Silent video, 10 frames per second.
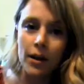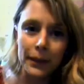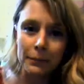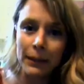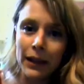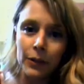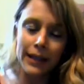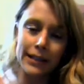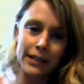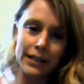to call them like
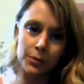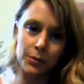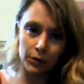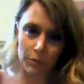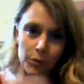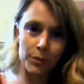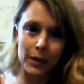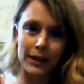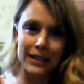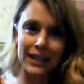pillowcases, where you throw
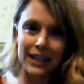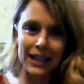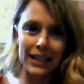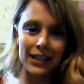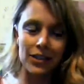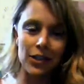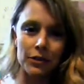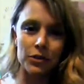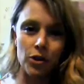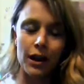the present in and you
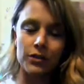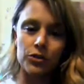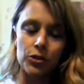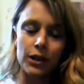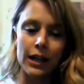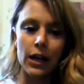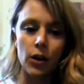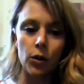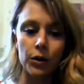have the drawstring,